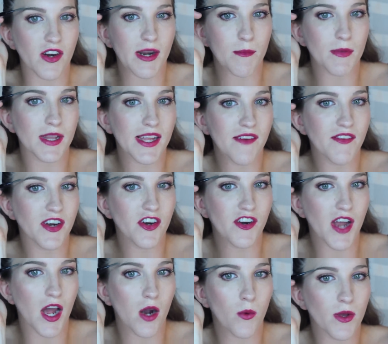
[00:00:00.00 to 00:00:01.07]
And believe it or
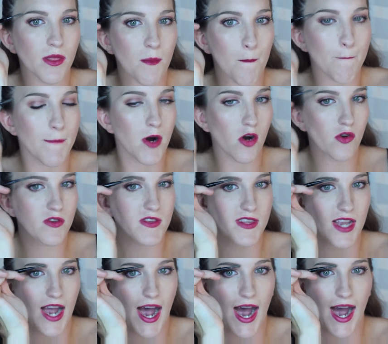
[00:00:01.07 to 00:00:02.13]
not, with most
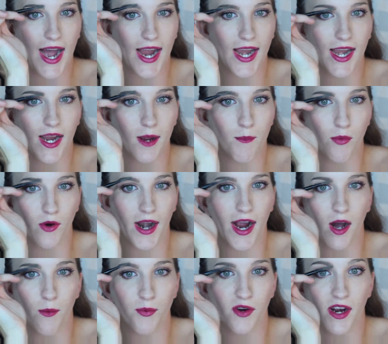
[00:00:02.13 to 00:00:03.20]

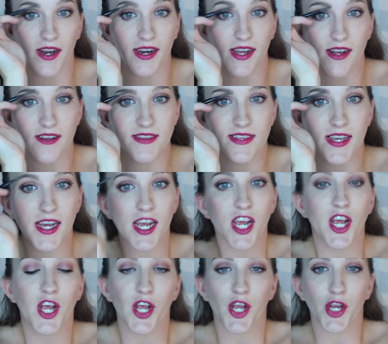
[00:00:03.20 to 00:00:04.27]
eyebrow products,
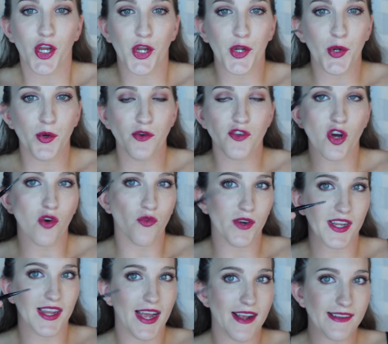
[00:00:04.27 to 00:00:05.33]
you don't
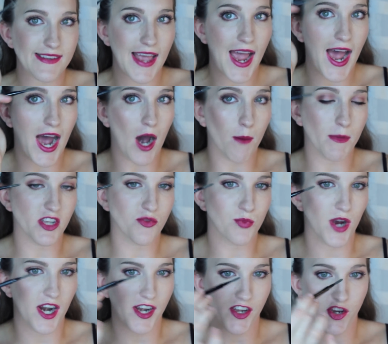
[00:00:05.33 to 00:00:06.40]
realize how much
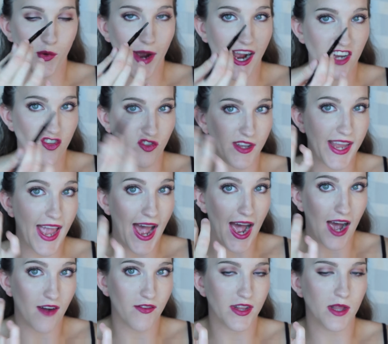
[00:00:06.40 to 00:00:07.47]
product you actually
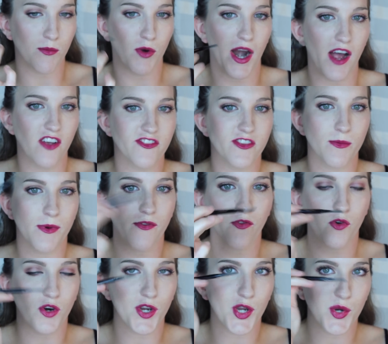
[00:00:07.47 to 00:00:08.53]
have in the brow. So
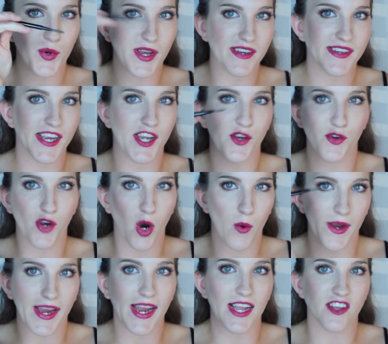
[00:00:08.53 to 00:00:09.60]
before you continue
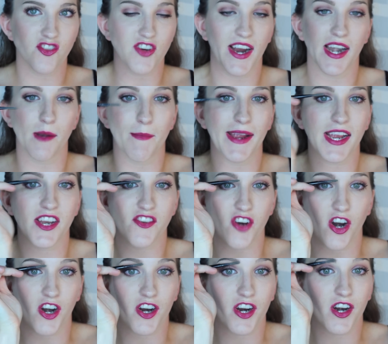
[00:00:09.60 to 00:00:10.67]
going in trying to make it
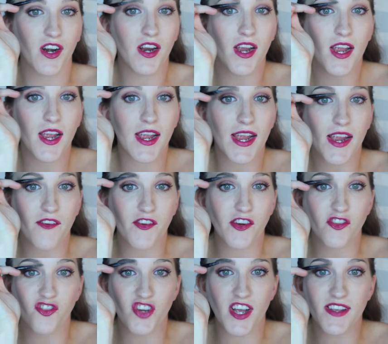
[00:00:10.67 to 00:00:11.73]
darker, if
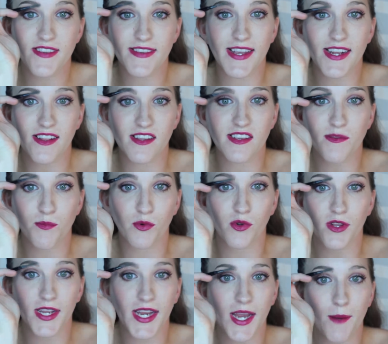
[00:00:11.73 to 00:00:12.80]
you just take the
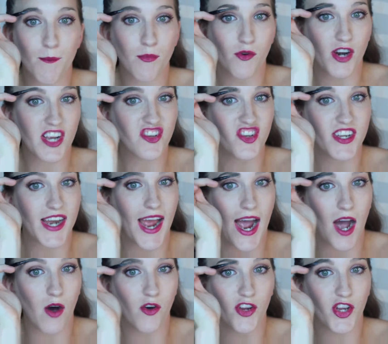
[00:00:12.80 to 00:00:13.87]
spoolie and brush it
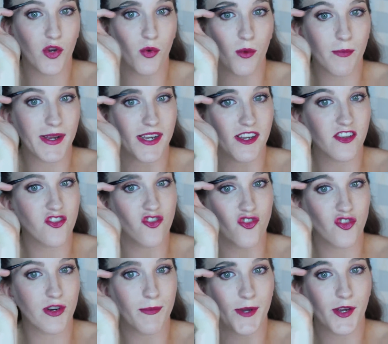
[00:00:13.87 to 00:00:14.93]
out, you will be
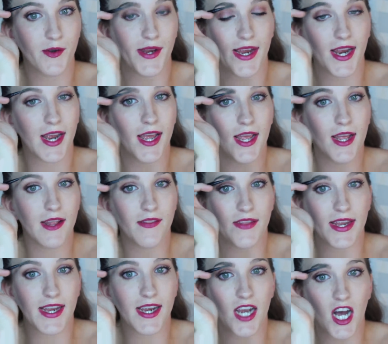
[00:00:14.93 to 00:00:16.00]
distributing
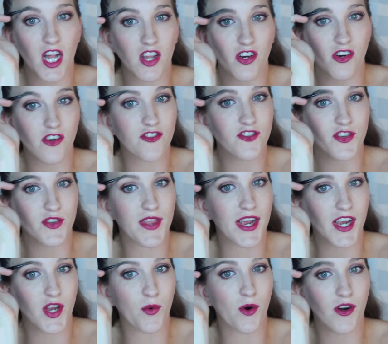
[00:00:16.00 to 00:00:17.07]
the color so
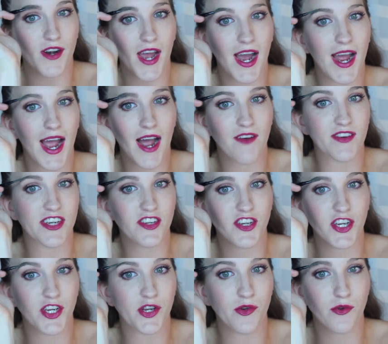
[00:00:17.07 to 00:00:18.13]
that you are not having
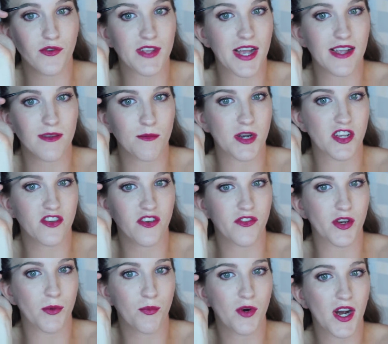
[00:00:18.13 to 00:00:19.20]
to use as much of
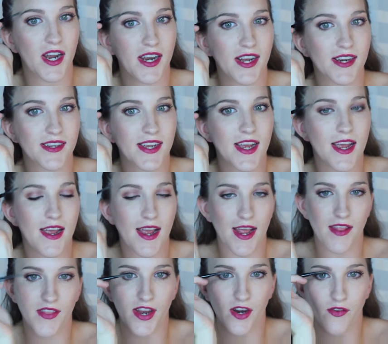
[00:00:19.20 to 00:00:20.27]
your product
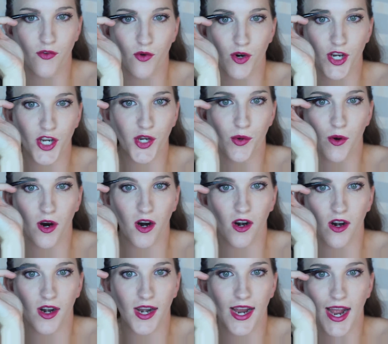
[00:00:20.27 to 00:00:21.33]
and therefore you
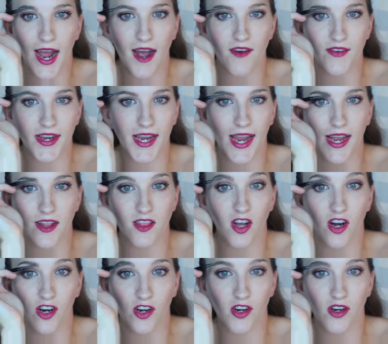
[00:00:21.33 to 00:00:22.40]
are having a
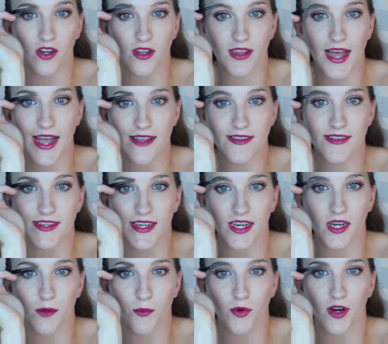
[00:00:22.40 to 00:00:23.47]
longer
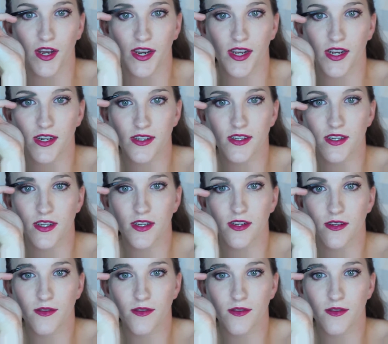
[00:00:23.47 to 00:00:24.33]
lasting product.